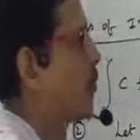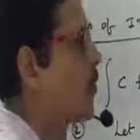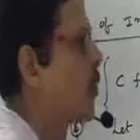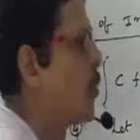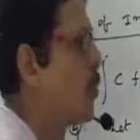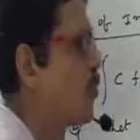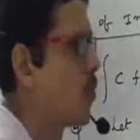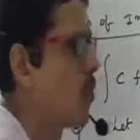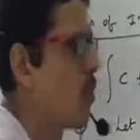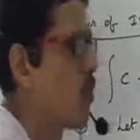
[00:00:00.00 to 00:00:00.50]
of
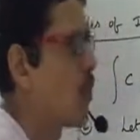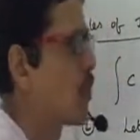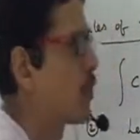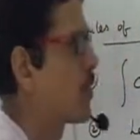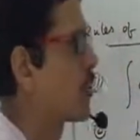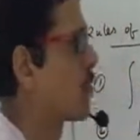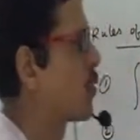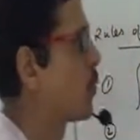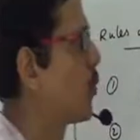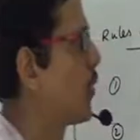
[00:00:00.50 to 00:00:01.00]
2
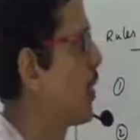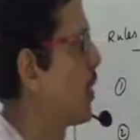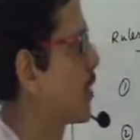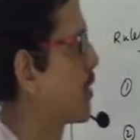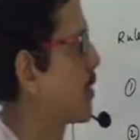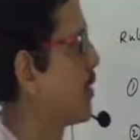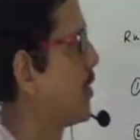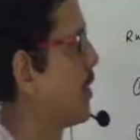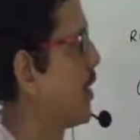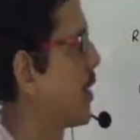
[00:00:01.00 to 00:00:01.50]
cos
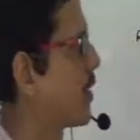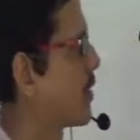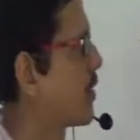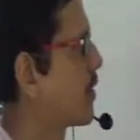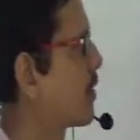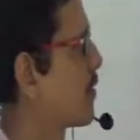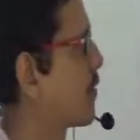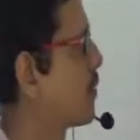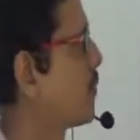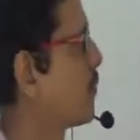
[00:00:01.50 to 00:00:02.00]
2x
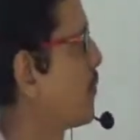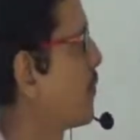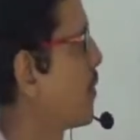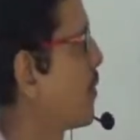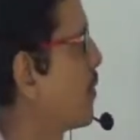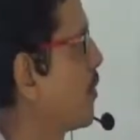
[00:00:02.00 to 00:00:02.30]
dx.